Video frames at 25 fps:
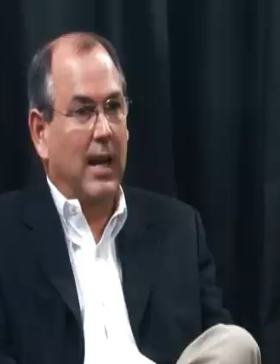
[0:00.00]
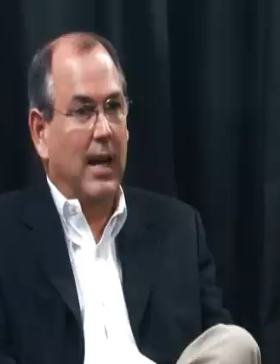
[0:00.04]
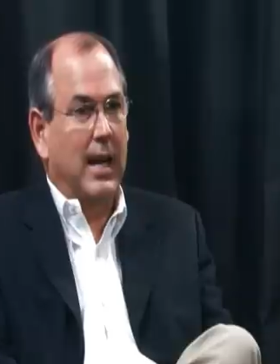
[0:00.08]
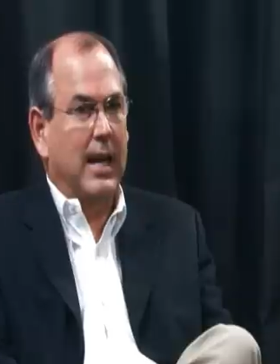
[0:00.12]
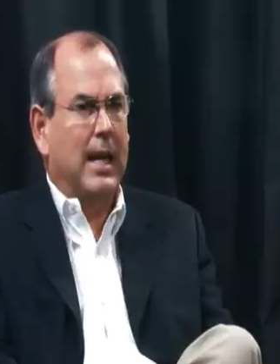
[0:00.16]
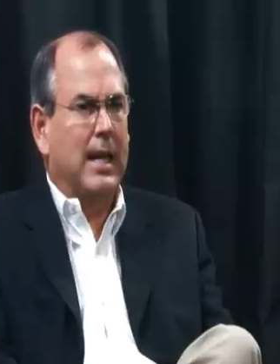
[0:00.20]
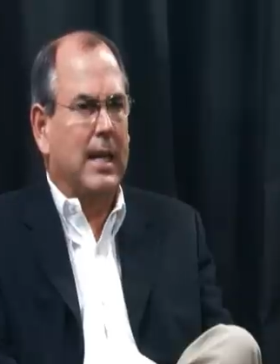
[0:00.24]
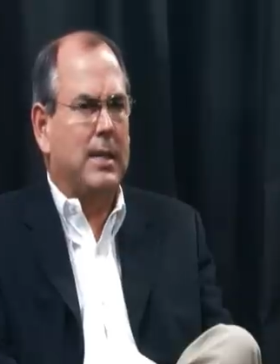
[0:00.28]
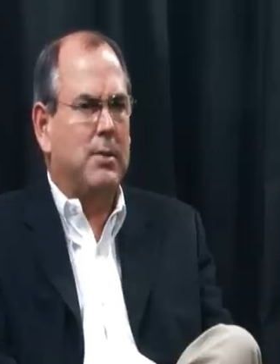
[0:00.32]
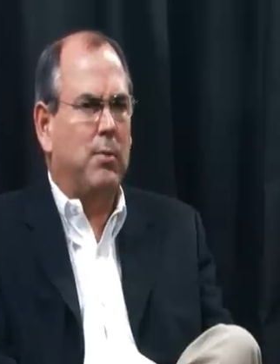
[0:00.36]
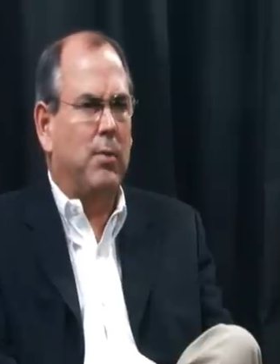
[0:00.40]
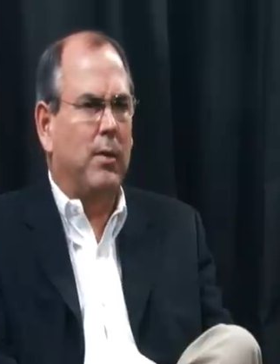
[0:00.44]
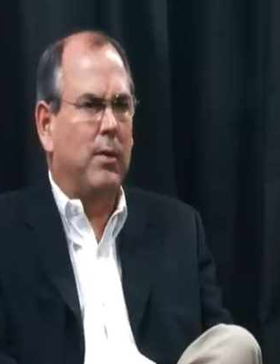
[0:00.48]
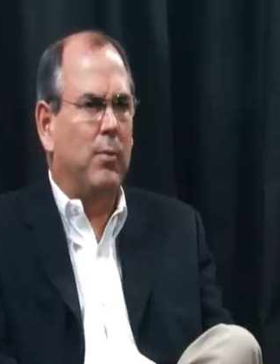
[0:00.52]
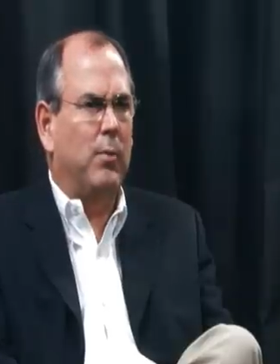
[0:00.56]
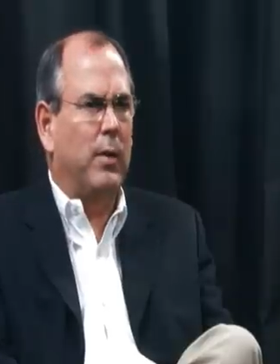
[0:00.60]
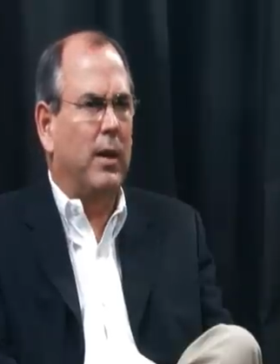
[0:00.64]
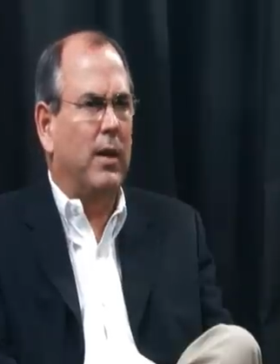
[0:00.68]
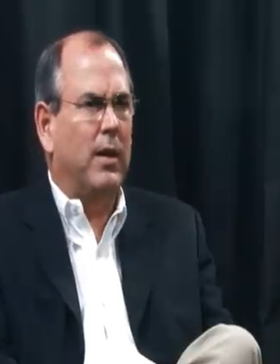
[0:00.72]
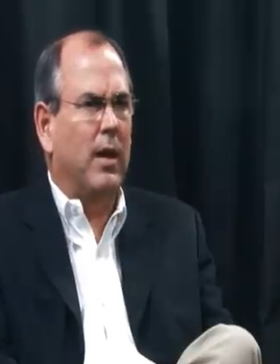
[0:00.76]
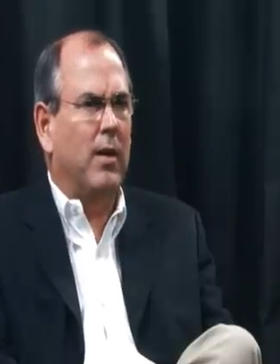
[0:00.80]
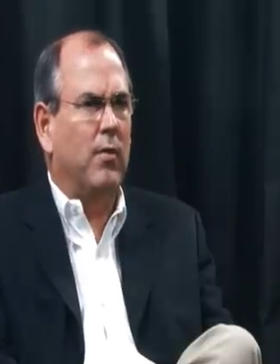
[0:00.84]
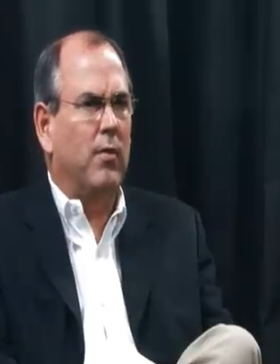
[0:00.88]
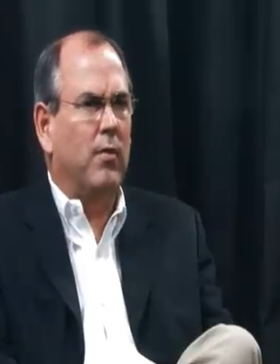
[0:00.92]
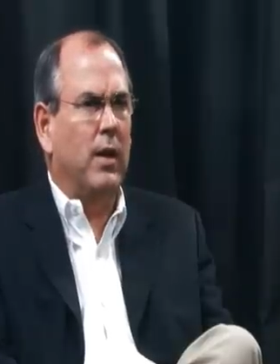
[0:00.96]
I guess with
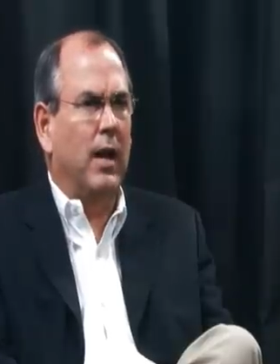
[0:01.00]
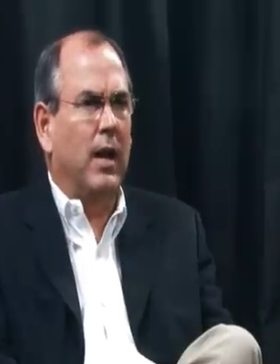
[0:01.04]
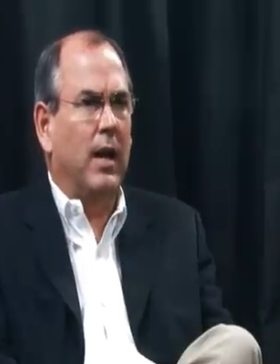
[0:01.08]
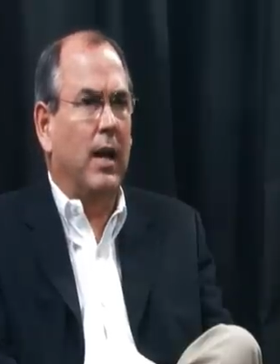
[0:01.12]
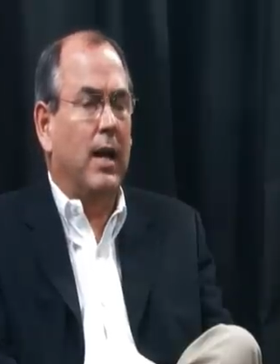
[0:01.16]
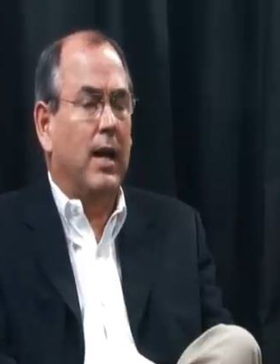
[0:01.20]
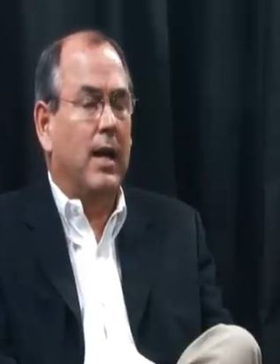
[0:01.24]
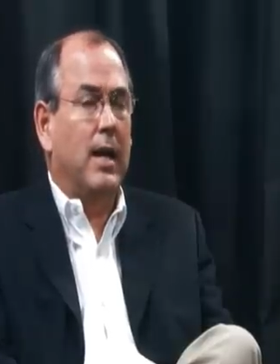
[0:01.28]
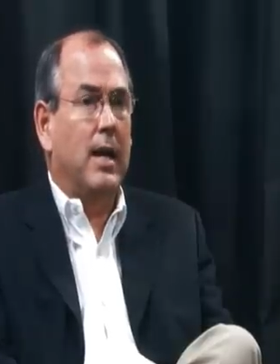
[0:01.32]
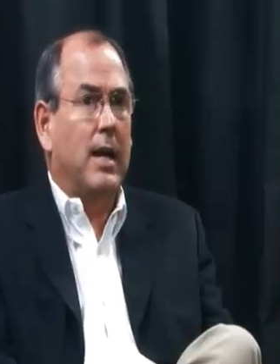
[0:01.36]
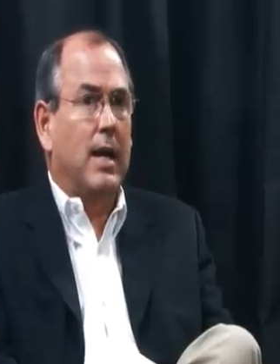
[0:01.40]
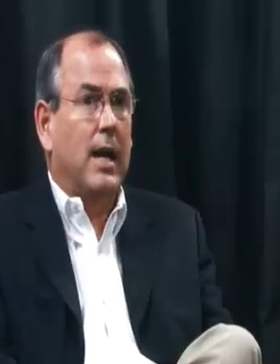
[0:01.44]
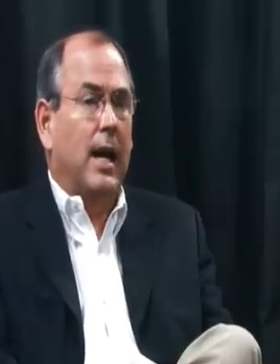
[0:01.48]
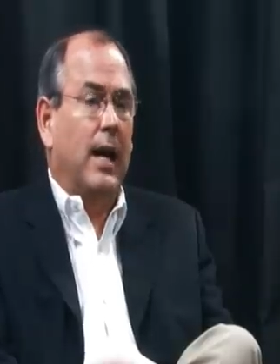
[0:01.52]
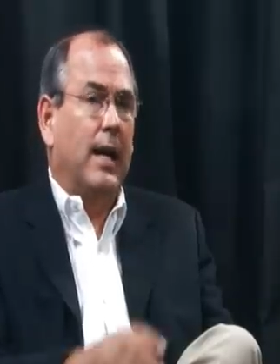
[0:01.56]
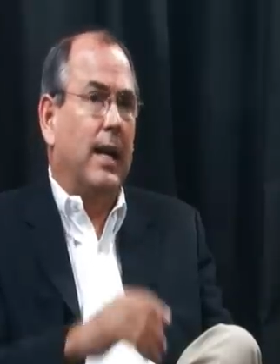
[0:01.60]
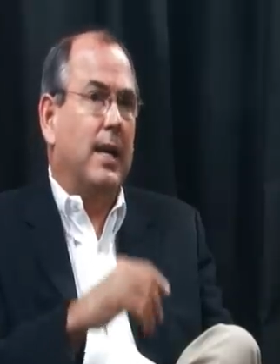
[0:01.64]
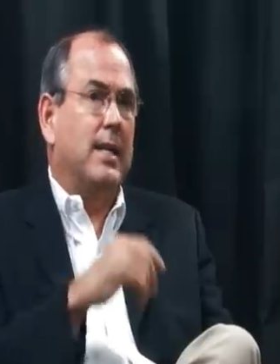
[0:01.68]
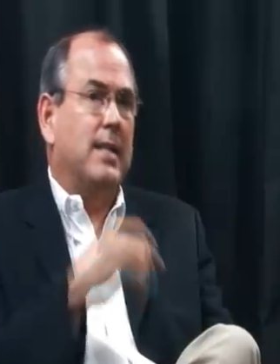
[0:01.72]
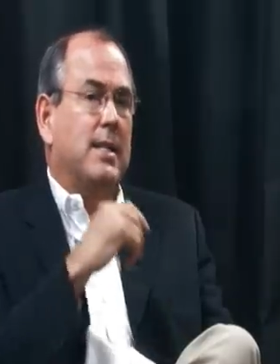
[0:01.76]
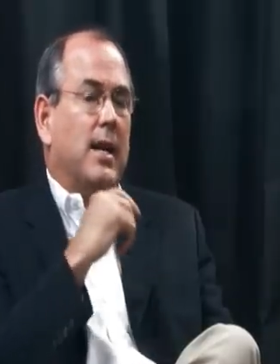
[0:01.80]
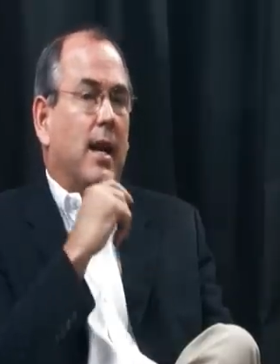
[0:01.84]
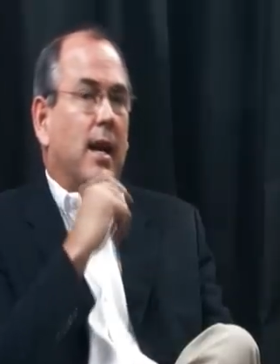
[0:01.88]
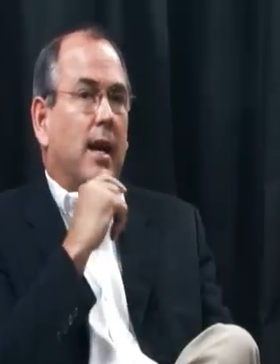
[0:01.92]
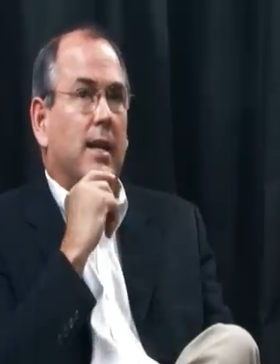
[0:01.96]
recovery, I
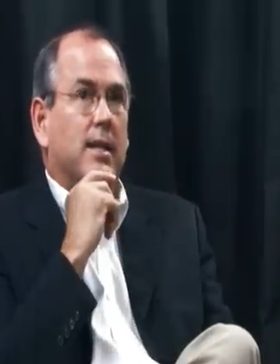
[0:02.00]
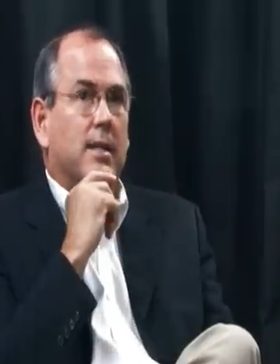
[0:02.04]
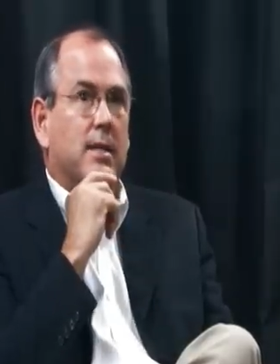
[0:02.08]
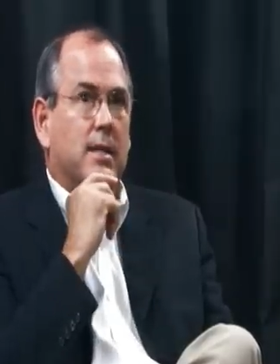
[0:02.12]
guess I ought